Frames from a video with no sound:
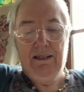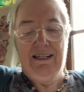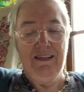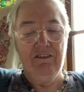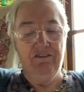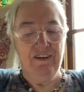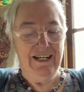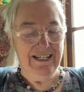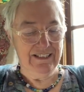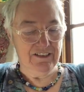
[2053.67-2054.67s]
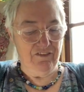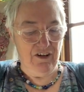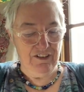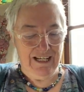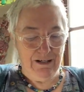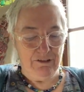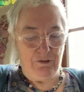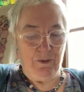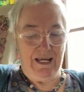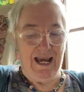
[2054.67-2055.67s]
get the filling as far down as
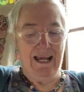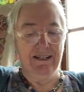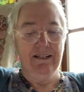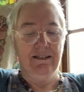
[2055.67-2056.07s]
we can